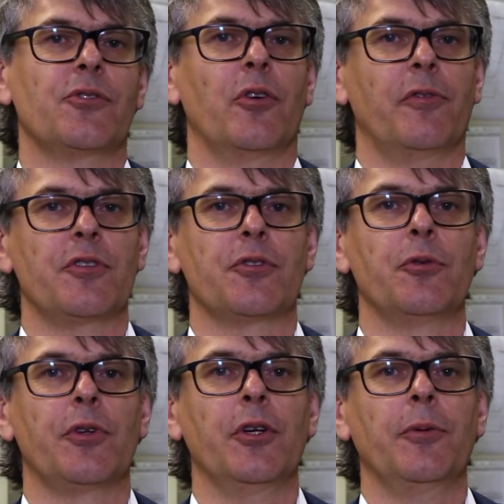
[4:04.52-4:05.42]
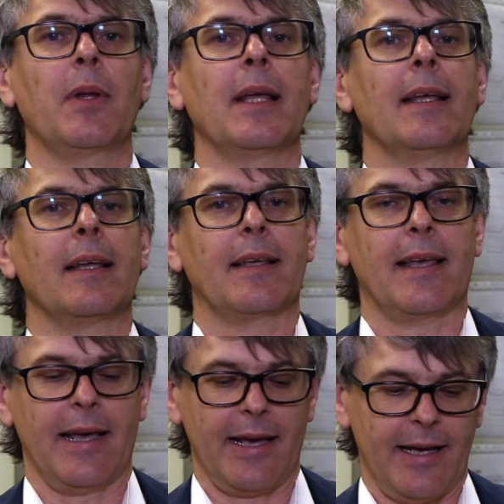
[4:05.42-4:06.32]
Server Studio
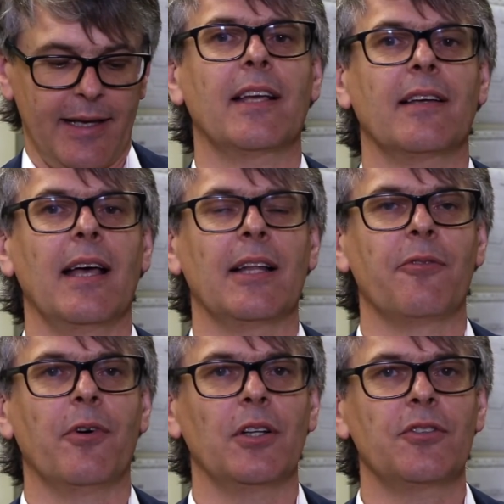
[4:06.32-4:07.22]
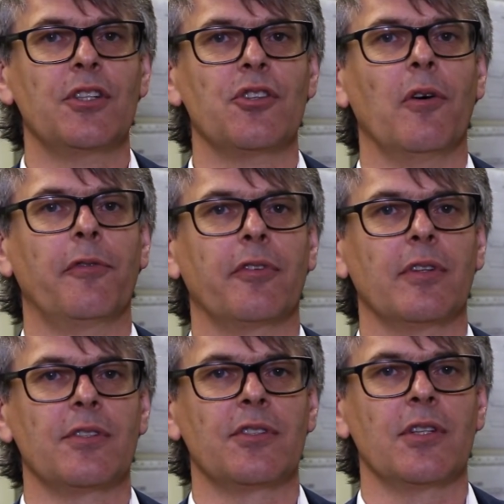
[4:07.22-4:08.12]
can take advantage of
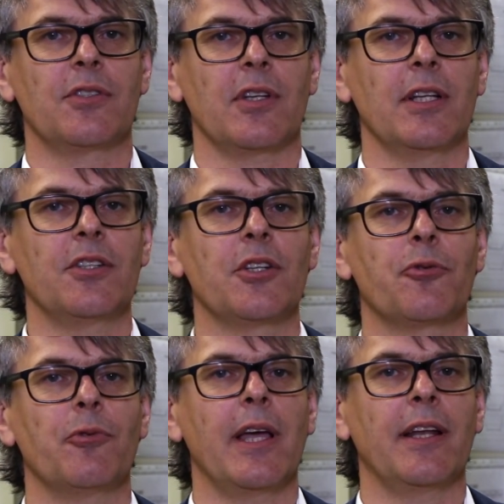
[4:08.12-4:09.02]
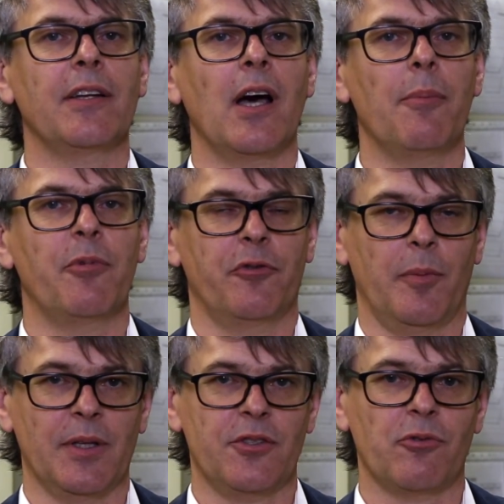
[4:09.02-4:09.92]
this integrated
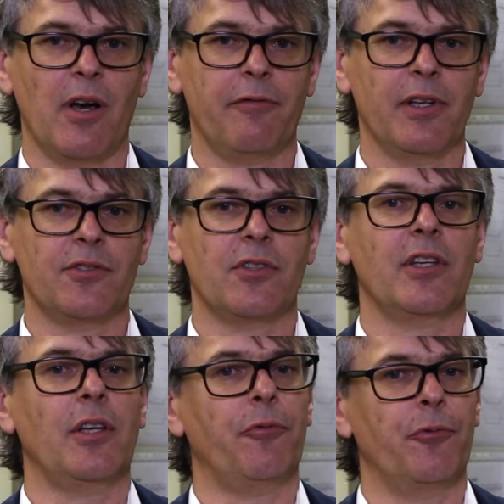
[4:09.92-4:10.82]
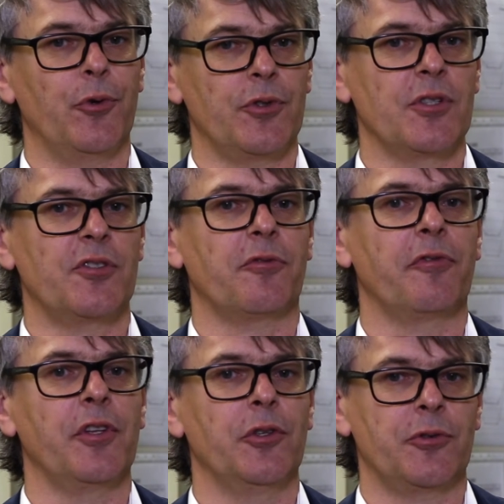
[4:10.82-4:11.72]
high-performance graphics here for this
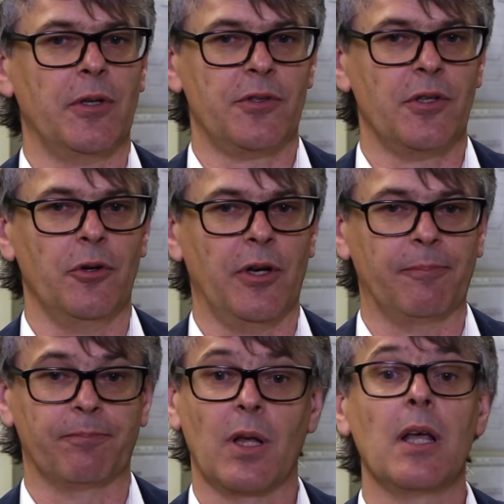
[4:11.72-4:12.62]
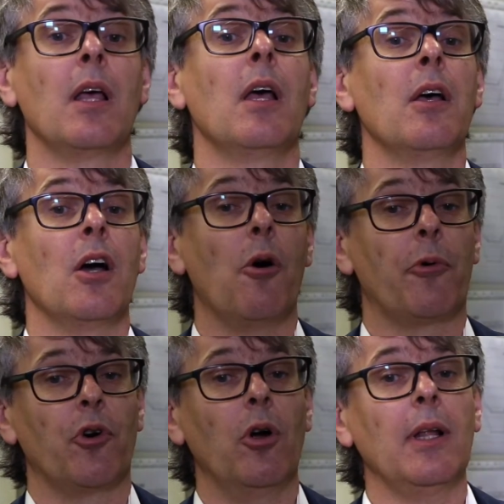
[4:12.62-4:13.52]
video transcoding.
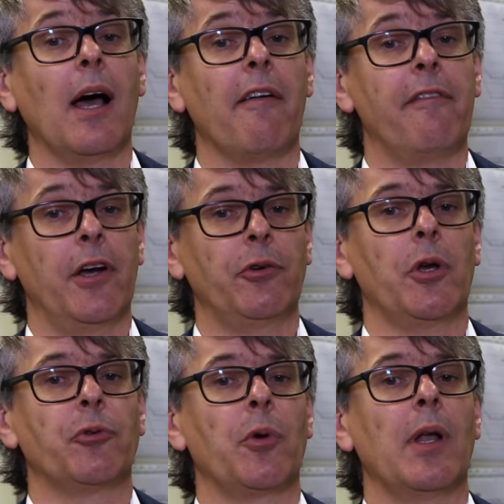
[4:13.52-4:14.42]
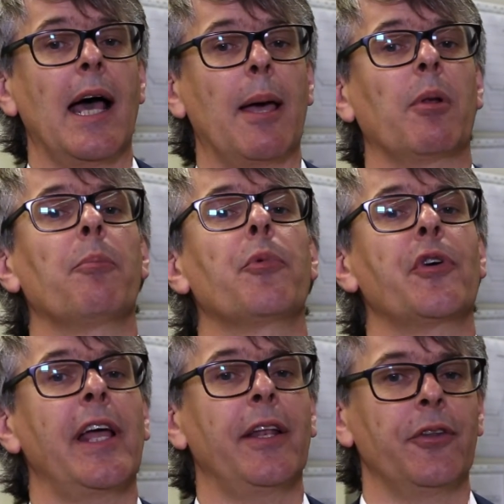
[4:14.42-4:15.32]
Overall, a very reliable
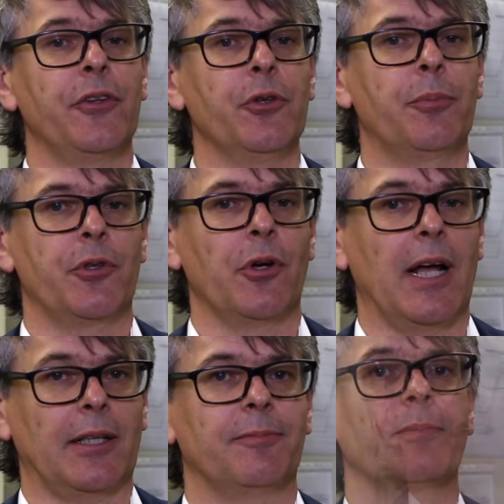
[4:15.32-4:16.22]
brand new product.